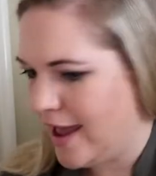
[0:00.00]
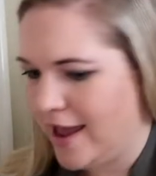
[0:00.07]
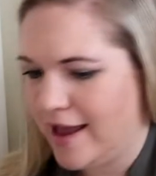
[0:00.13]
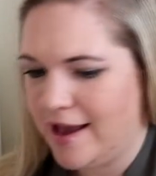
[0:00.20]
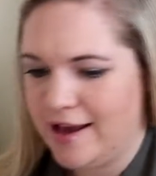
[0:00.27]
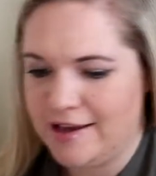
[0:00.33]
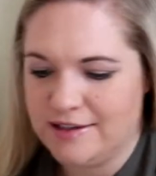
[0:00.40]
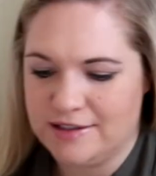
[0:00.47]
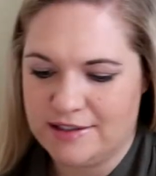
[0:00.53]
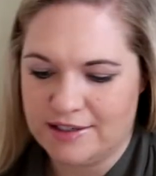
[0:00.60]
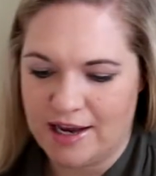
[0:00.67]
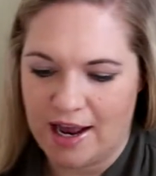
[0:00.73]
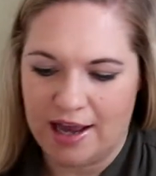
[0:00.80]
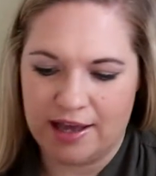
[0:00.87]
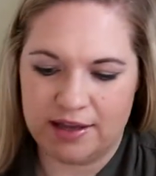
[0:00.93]
And
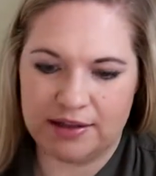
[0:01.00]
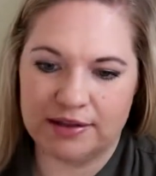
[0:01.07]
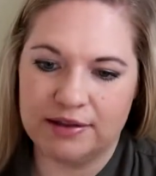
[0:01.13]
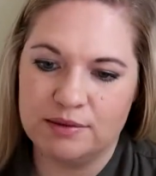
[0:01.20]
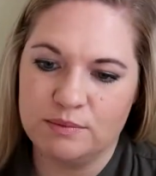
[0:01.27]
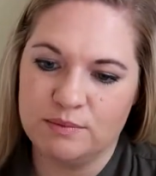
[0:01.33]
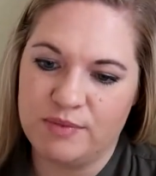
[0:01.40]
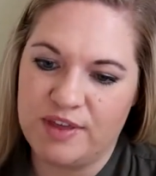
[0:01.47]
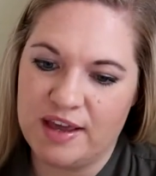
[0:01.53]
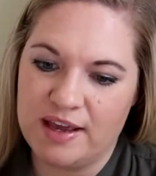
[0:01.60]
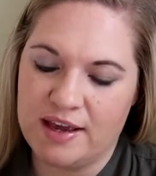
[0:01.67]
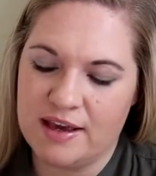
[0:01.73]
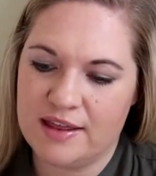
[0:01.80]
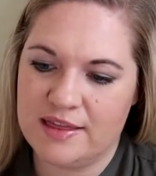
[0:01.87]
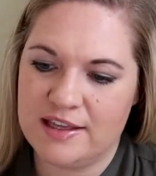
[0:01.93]
I
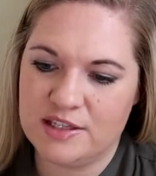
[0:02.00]
think